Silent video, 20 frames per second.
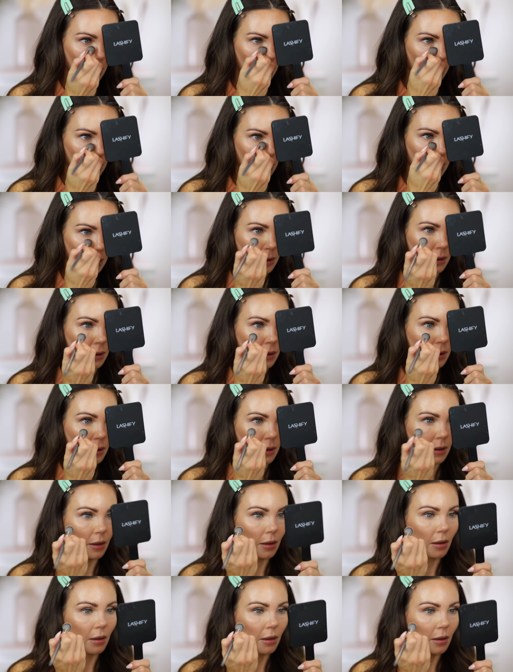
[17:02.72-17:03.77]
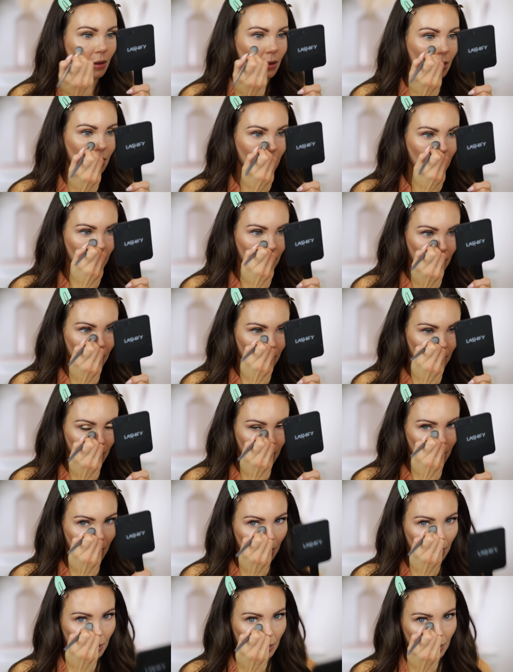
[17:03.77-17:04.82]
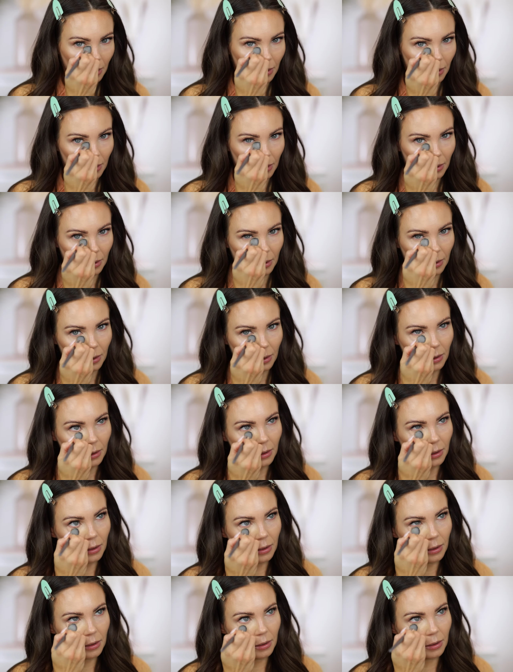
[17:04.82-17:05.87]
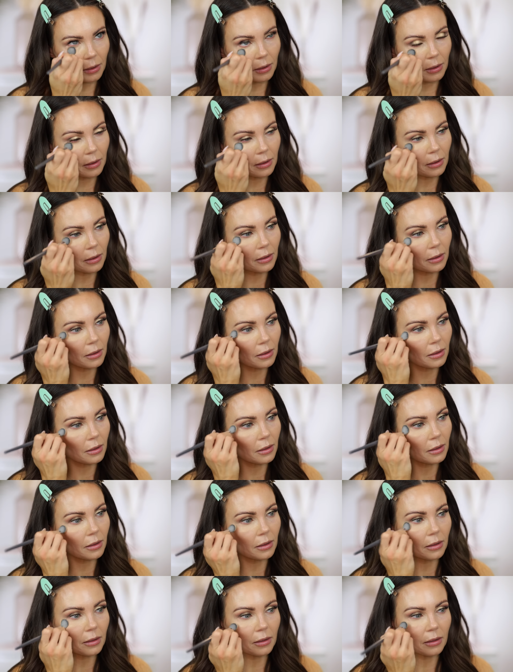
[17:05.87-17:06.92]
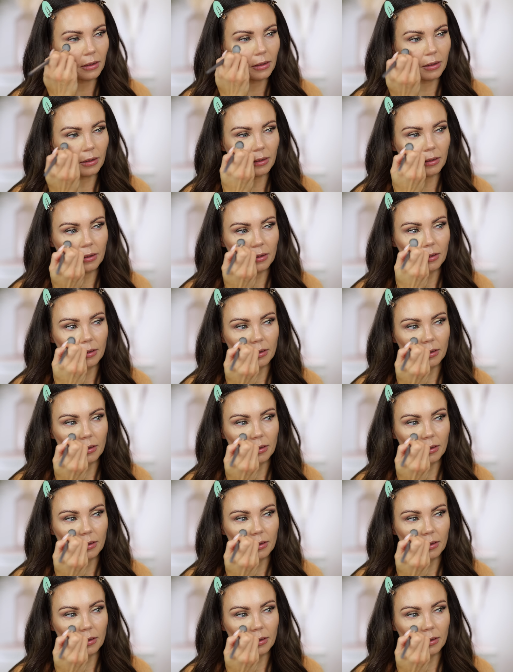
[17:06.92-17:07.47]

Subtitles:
No one is speaking in this clip.